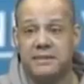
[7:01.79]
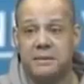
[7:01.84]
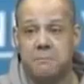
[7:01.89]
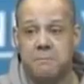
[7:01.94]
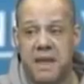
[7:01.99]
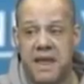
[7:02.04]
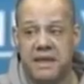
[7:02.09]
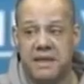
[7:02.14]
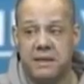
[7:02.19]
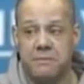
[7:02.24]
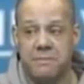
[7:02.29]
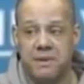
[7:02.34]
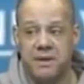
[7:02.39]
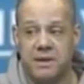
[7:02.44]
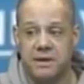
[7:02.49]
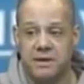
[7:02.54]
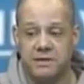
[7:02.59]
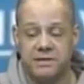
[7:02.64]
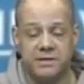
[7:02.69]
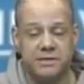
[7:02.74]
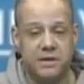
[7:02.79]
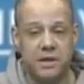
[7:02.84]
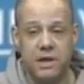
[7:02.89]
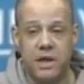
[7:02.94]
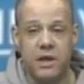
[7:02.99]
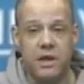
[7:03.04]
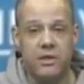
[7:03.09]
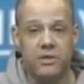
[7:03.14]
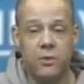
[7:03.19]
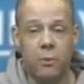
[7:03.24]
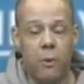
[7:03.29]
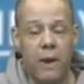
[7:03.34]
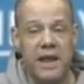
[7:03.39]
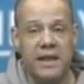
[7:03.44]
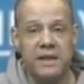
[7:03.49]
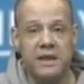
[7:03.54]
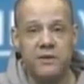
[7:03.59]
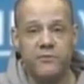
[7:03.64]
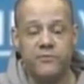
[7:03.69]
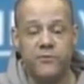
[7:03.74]
making because the way
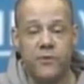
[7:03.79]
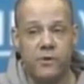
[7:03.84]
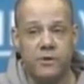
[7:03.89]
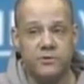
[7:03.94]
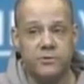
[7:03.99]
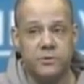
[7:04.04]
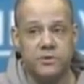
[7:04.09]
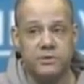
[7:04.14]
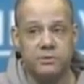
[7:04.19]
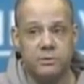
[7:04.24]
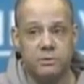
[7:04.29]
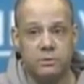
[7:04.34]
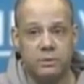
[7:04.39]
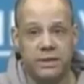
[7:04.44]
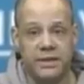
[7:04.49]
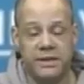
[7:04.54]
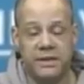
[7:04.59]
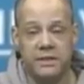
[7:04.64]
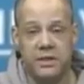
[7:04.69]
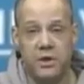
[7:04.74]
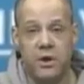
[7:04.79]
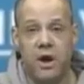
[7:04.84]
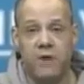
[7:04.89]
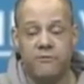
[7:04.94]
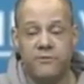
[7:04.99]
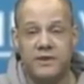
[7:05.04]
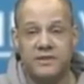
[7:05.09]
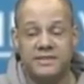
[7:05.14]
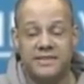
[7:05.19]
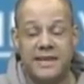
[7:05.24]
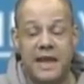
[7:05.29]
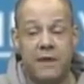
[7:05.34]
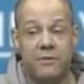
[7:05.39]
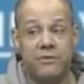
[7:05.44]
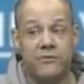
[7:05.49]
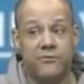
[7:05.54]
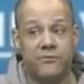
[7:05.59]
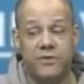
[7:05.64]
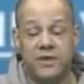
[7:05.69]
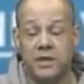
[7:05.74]
Nick Foles was leading the offense down the
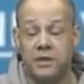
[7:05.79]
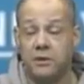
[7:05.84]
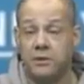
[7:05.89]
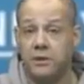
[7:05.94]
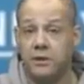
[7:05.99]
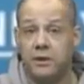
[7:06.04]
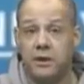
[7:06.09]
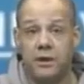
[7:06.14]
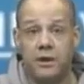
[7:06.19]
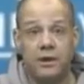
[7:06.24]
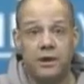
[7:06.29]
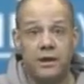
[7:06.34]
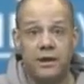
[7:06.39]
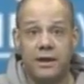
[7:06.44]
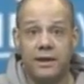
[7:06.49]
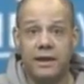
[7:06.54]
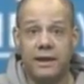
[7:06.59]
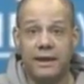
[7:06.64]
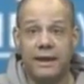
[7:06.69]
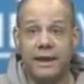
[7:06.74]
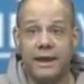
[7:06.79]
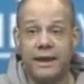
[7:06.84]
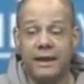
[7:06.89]
field, it